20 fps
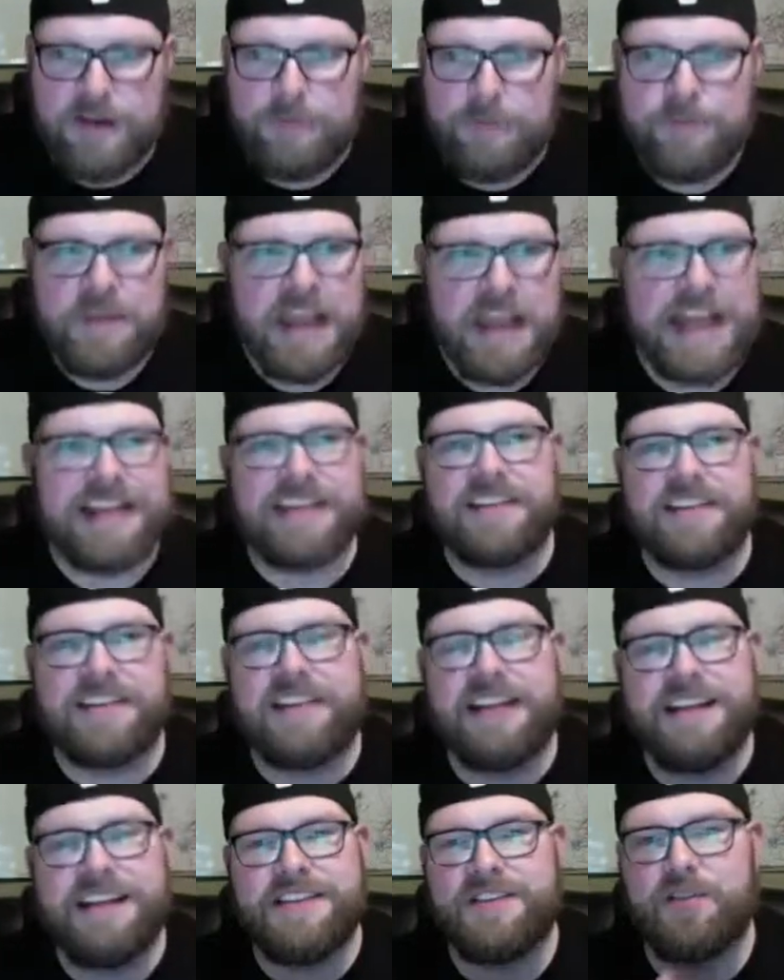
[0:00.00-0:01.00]
And it
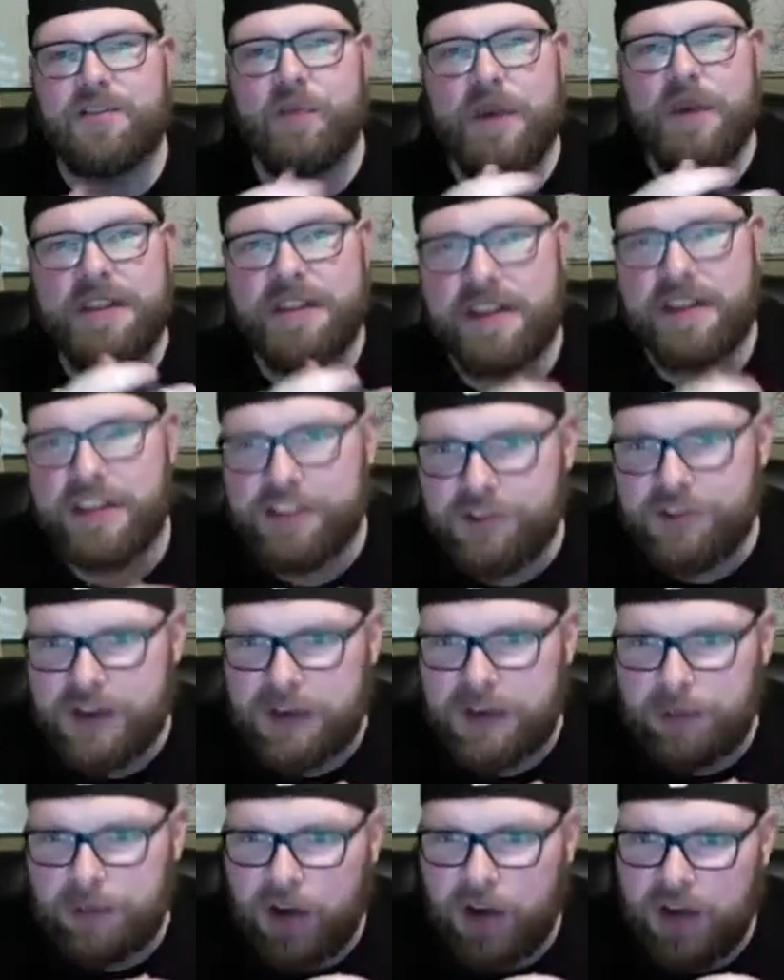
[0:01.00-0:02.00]
links, the way that
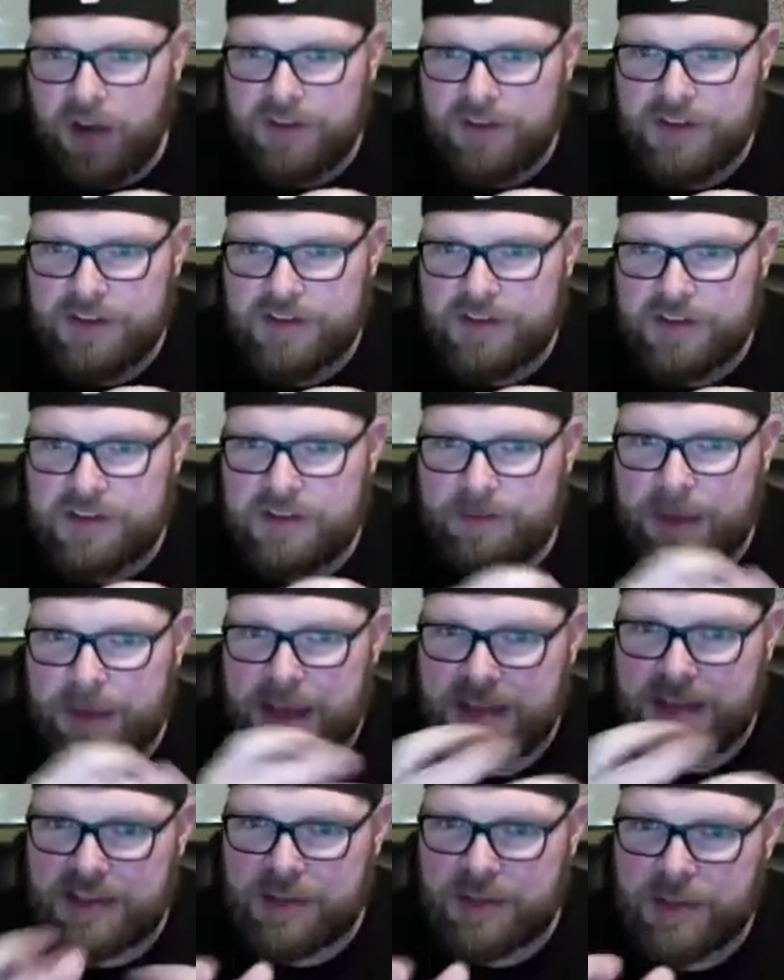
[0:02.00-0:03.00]
ClickTrack Profit it
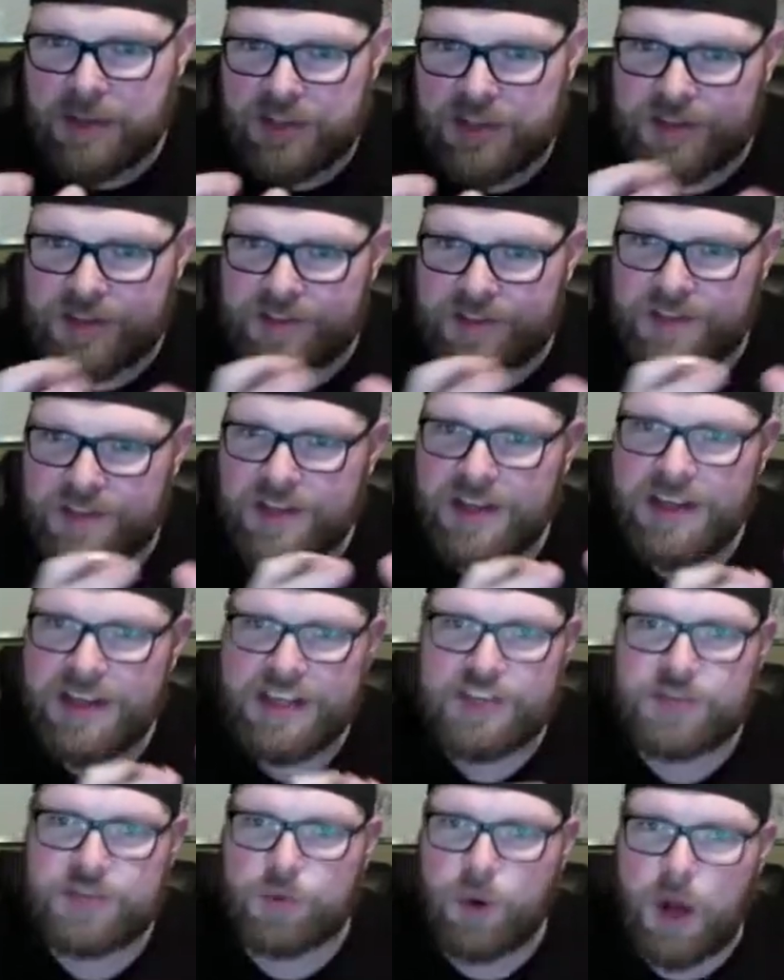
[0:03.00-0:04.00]
pays commissions
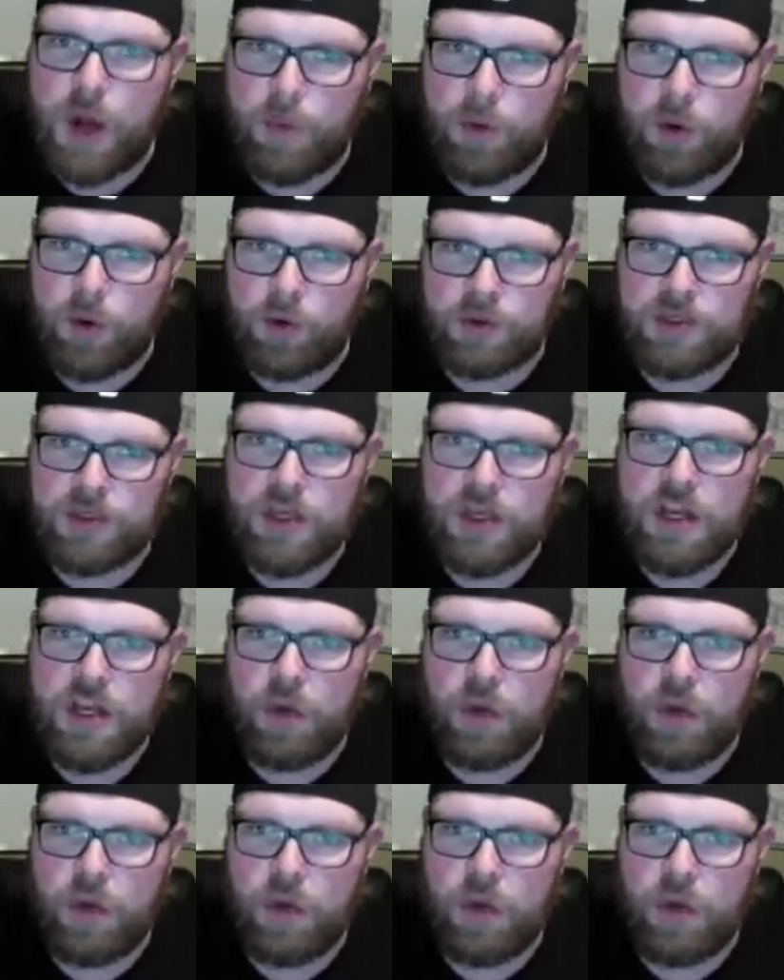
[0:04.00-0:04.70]
is through Uphold.